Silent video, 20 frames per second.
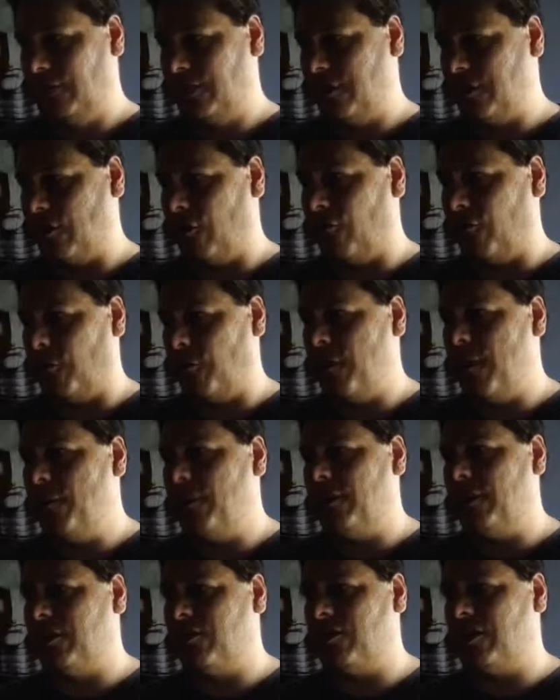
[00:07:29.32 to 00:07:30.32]
So for
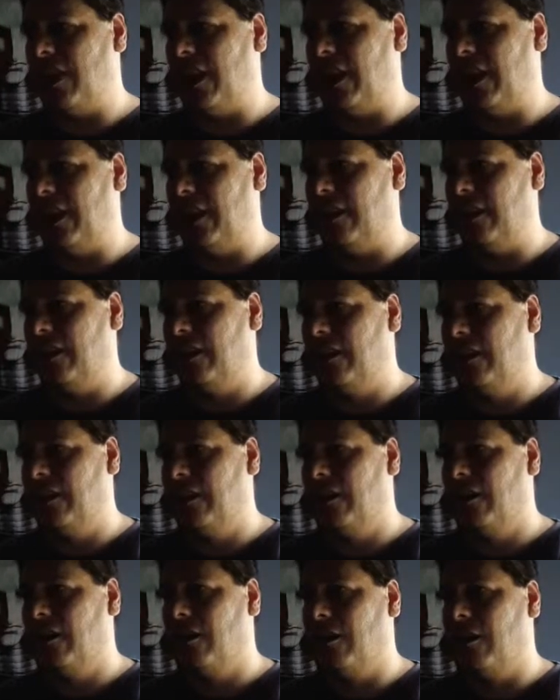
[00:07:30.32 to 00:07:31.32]
people to say,
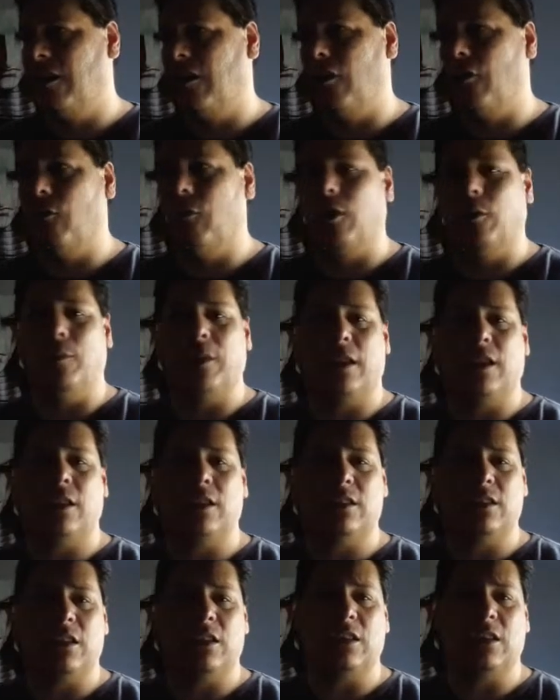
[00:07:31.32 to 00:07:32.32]
oh, well,
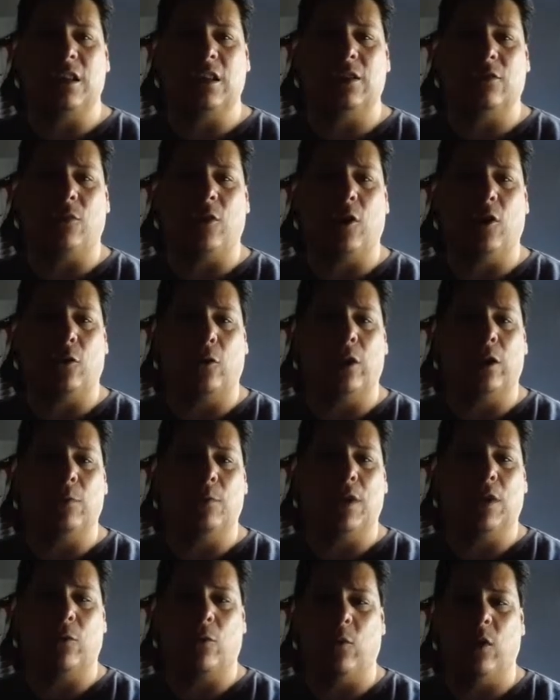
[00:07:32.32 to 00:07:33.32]
because these things have
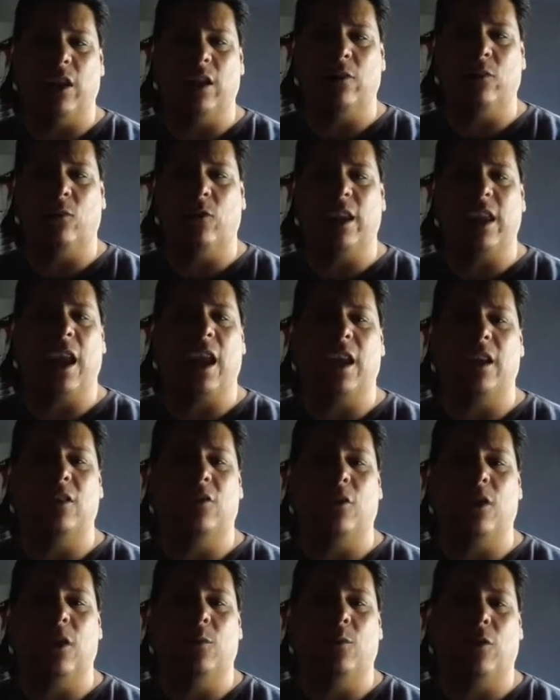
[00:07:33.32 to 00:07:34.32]
already been written, we
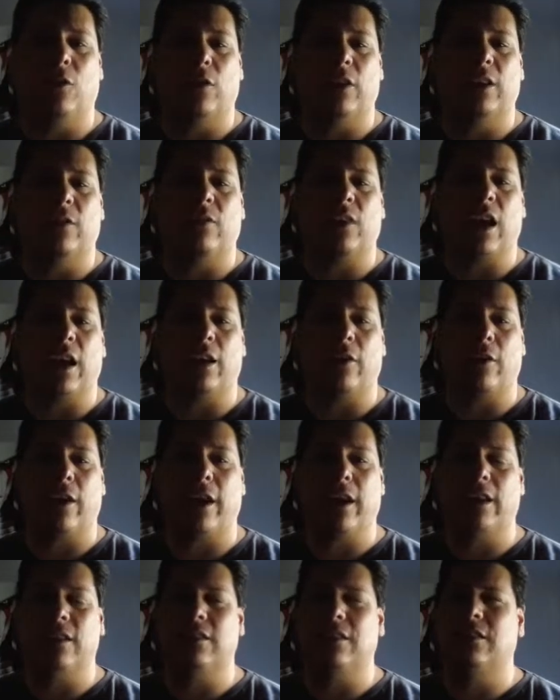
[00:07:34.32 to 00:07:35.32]
can't do any more, they've tied our
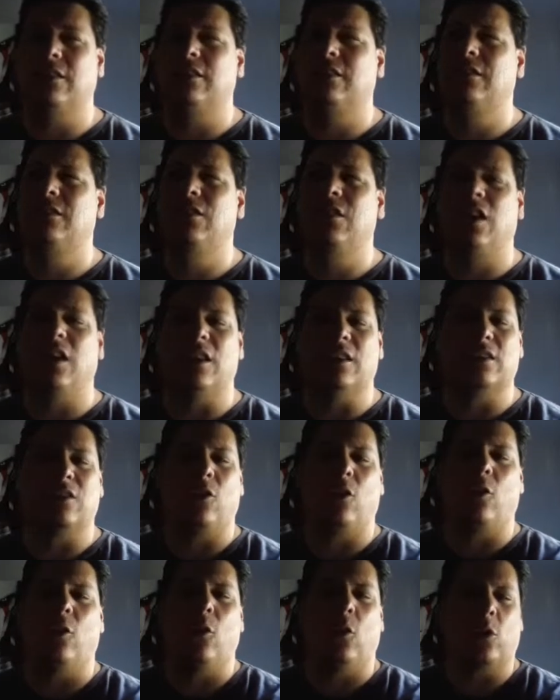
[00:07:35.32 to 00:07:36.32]
hands, is
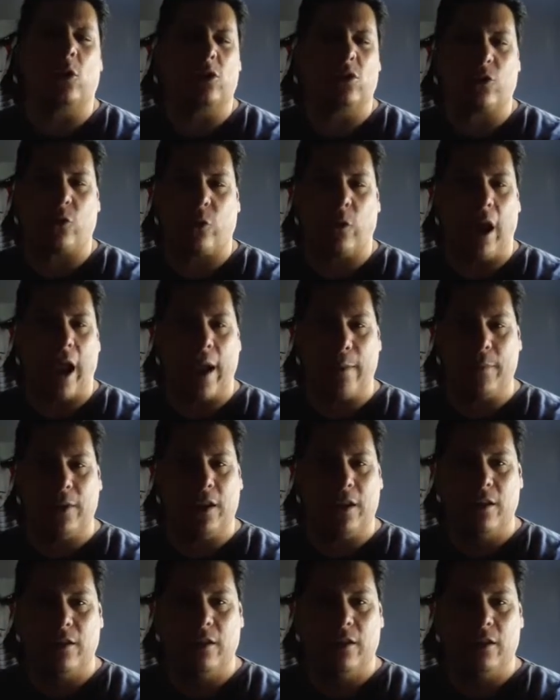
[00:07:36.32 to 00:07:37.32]
just horse
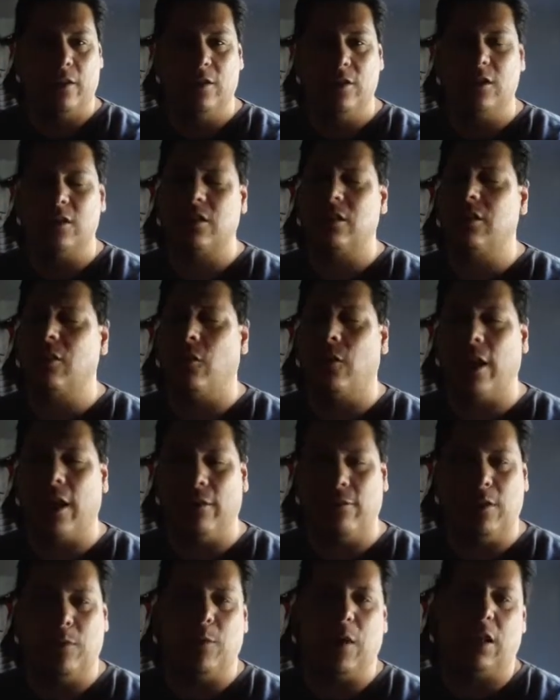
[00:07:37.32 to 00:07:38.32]
crap. You just don't
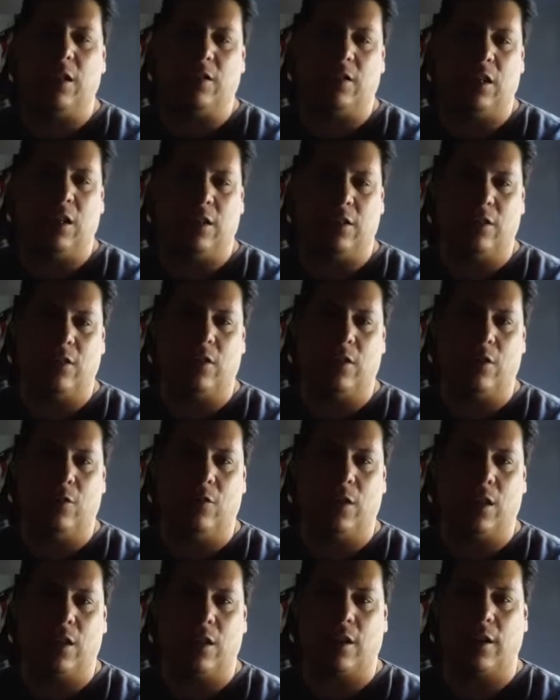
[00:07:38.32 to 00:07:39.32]
have the imagination to
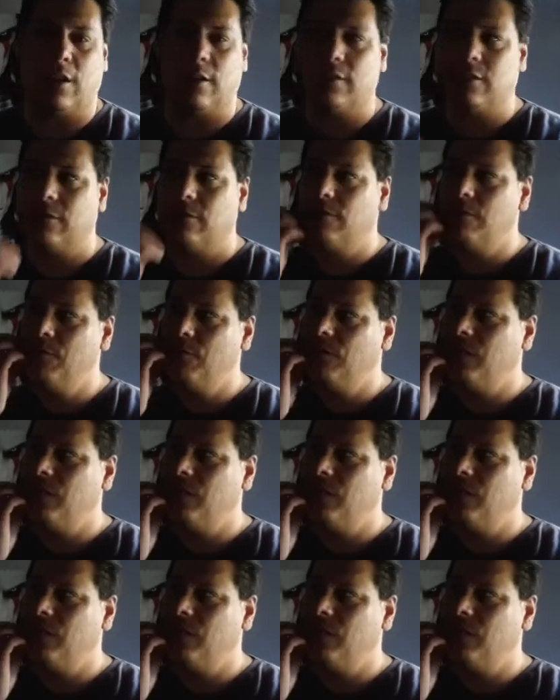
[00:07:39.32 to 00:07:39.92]
do anything else.